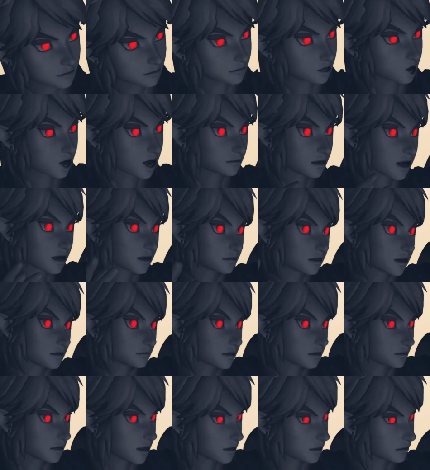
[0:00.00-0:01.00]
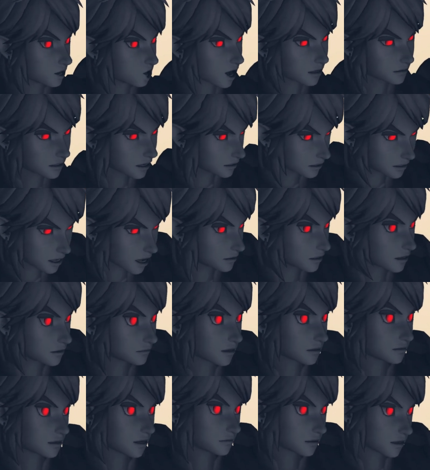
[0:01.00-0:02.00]
Where's that coming from? Why is it telling
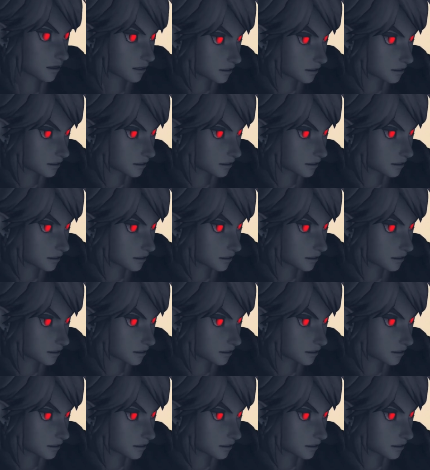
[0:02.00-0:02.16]
people to be